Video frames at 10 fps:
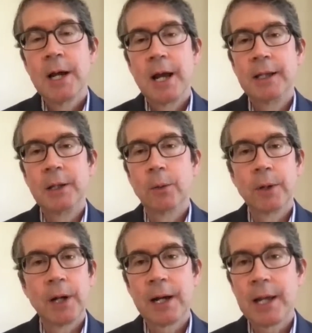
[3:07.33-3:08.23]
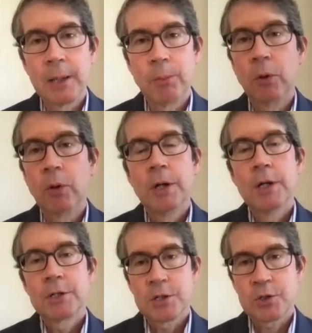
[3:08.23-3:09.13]
and they were not able
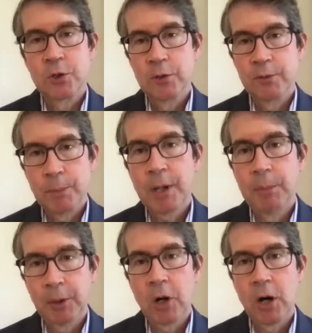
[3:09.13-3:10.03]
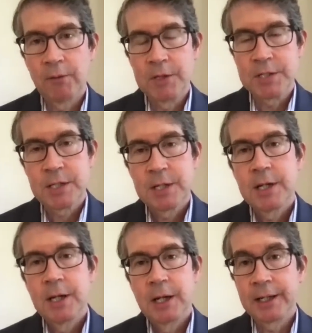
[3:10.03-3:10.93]
to serve in public office
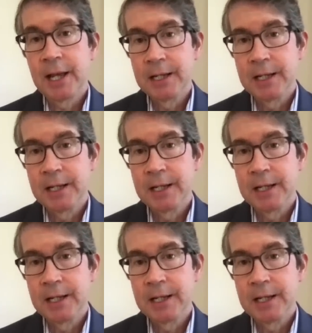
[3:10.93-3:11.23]
again.